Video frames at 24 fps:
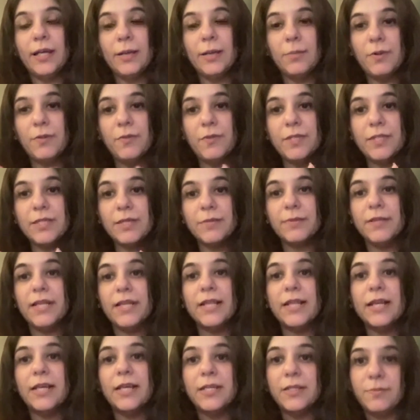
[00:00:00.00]
come up with something
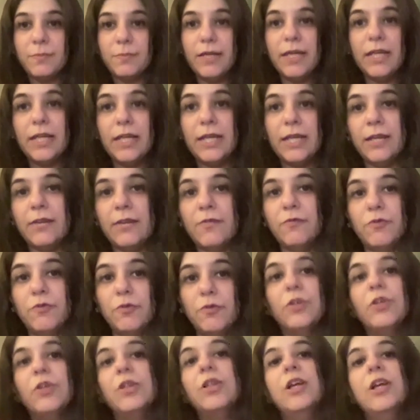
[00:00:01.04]
that is
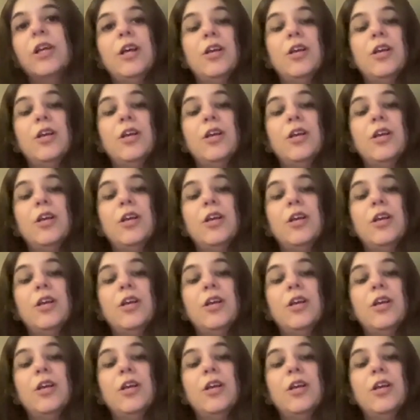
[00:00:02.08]
meaningful.